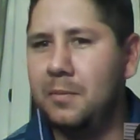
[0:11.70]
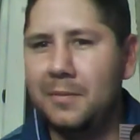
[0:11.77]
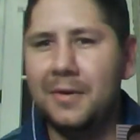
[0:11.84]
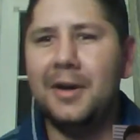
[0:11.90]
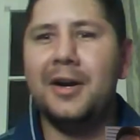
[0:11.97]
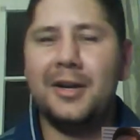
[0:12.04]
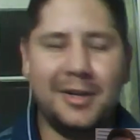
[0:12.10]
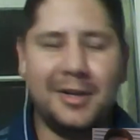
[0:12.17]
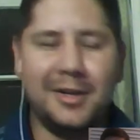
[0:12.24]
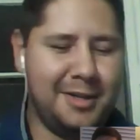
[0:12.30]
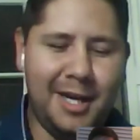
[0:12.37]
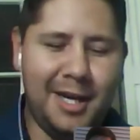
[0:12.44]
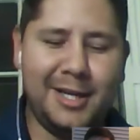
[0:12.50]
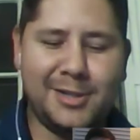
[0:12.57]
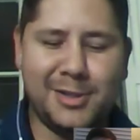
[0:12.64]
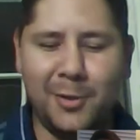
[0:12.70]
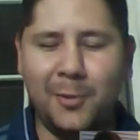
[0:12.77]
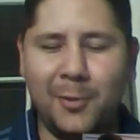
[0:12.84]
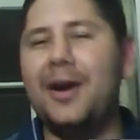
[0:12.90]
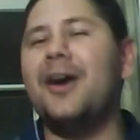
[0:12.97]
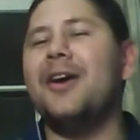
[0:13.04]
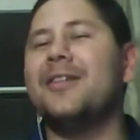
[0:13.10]
All right, good. Yeah, so
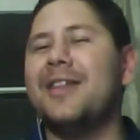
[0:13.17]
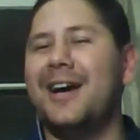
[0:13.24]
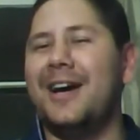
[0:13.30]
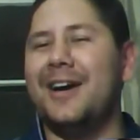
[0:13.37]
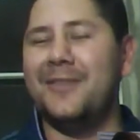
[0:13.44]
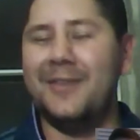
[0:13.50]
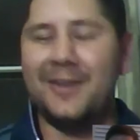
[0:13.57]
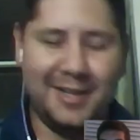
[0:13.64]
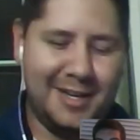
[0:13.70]
we are live.